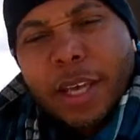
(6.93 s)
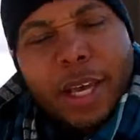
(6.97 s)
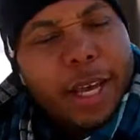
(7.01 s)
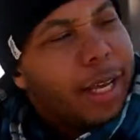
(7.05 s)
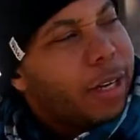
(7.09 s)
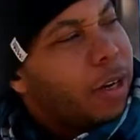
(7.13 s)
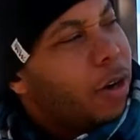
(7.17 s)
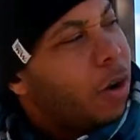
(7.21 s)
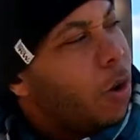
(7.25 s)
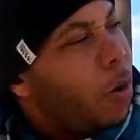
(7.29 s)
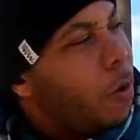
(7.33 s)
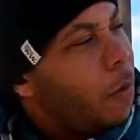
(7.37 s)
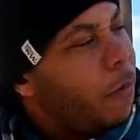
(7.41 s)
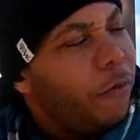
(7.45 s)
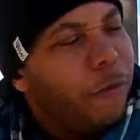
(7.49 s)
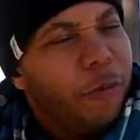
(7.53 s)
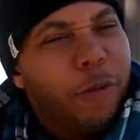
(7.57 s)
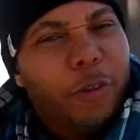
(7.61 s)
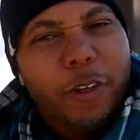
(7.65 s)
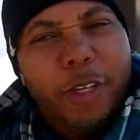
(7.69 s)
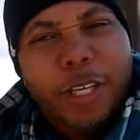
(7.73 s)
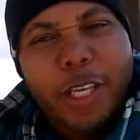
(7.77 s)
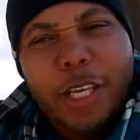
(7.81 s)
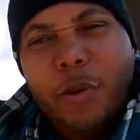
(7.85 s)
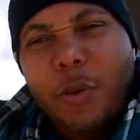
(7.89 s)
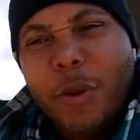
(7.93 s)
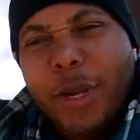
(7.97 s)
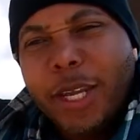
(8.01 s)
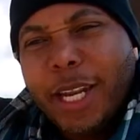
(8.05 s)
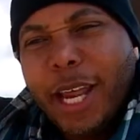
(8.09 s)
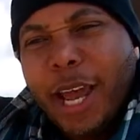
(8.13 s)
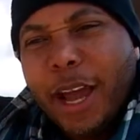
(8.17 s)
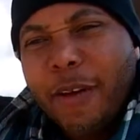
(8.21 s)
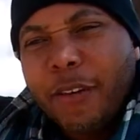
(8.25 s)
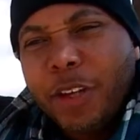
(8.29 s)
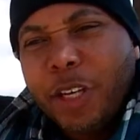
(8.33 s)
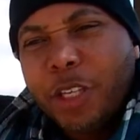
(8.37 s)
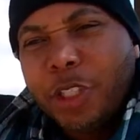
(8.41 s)
and hopefully we can
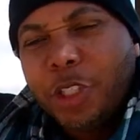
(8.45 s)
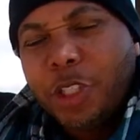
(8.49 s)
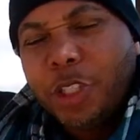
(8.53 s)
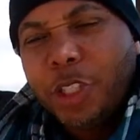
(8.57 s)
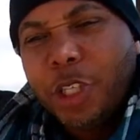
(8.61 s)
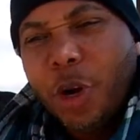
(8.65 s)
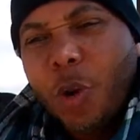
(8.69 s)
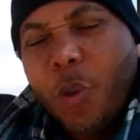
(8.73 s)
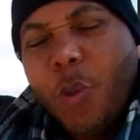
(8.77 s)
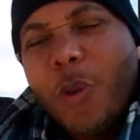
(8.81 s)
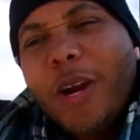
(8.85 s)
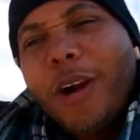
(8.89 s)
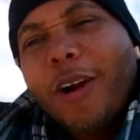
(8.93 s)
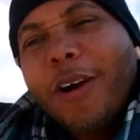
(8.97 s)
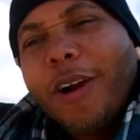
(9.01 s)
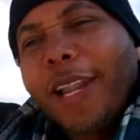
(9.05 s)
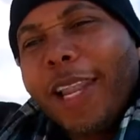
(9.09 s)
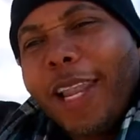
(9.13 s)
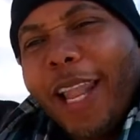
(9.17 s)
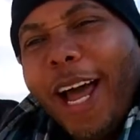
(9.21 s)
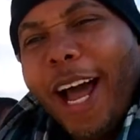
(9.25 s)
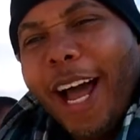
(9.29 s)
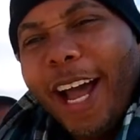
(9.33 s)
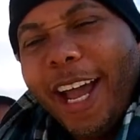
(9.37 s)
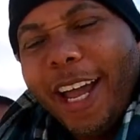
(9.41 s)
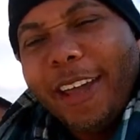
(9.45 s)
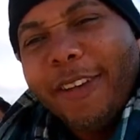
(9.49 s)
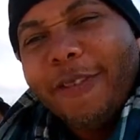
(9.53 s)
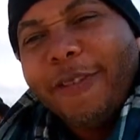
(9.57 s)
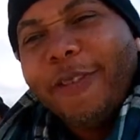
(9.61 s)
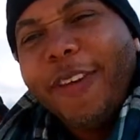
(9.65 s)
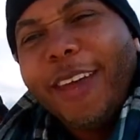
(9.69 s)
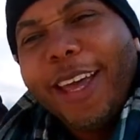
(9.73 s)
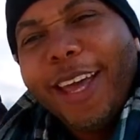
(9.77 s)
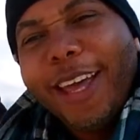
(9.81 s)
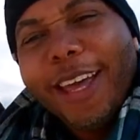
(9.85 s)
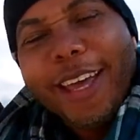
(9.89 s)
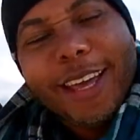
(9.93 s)
have a good show. We are live.
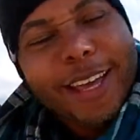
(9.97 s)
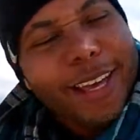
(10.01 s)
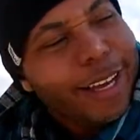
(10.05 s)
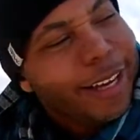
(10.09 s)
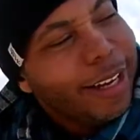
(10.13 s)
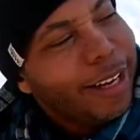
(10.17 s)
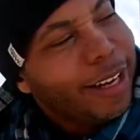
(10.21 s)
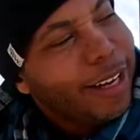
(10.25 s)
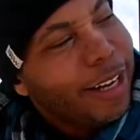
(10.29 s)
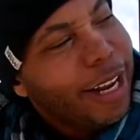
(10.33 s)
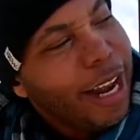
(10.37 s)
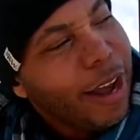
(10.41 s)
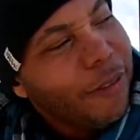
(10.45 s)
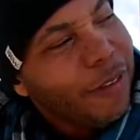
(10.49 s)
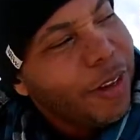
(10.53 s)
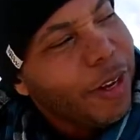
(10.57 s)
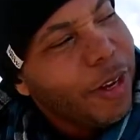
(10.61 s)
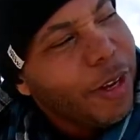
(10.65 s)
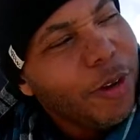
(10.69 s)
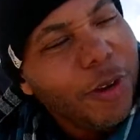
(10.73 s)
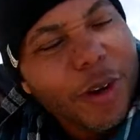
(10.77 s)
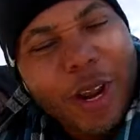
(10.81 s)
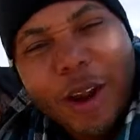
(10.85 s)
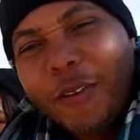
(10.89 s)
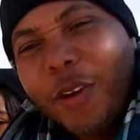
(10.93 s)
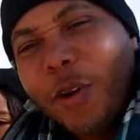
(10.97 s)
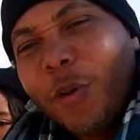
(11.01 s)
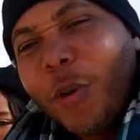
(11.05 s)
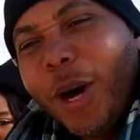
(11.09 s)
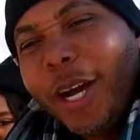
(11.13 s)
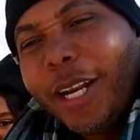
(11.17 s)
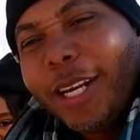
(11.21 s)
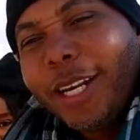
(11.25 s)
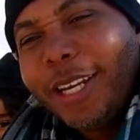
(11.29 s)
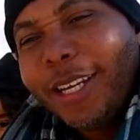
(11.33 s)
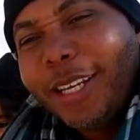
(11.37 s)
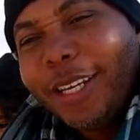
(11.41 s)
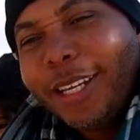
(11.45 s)
Good afternoon,
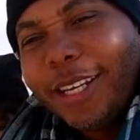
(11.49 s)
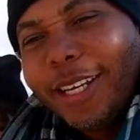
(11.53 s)
everyone.